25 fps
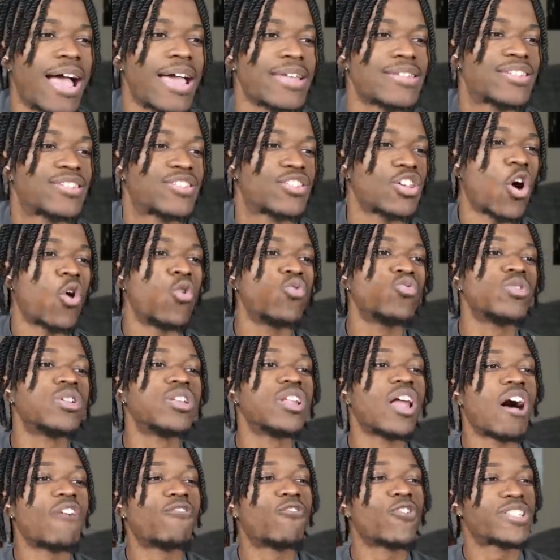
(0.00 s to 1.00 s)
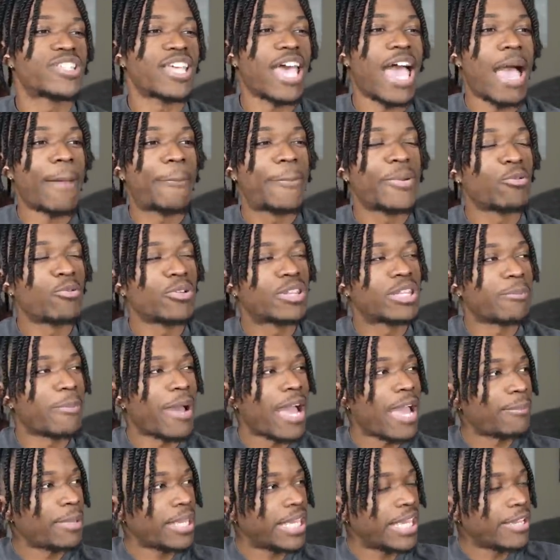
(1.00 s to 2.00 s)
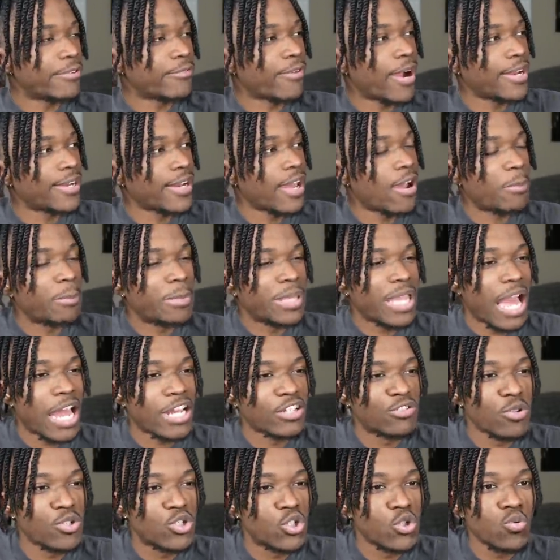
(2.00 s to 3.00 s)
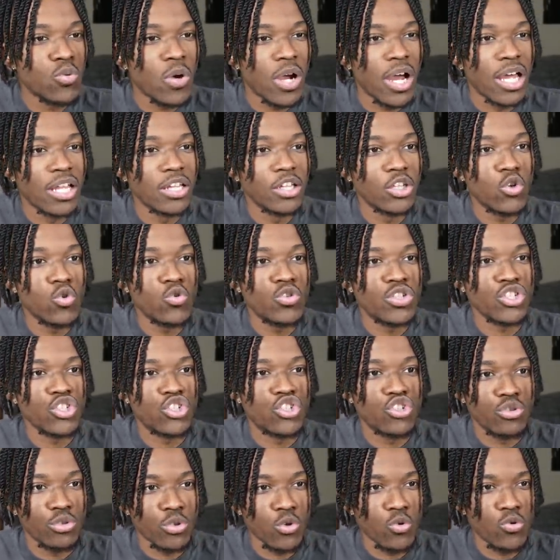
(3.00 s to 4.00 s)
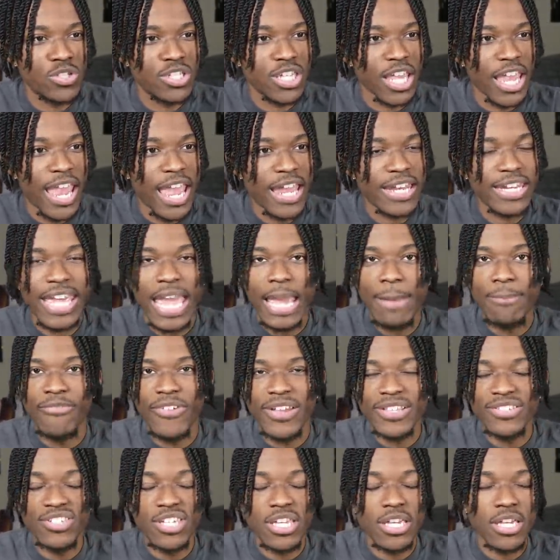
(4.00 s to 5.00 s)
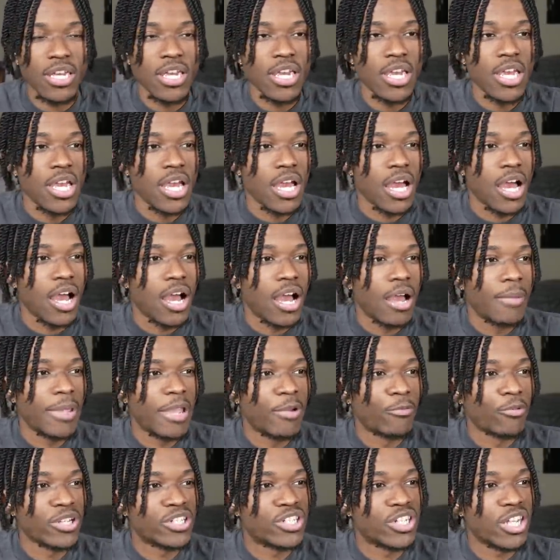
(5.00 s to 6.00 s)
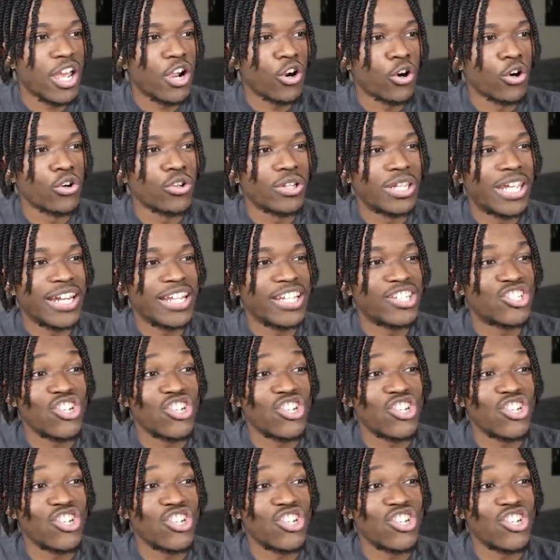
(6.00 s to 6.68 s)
I don't love what's happening with the Miami Heat right now. I'm be honest with you, uh, losing Strus and Gabe Vincent uh, in return, getting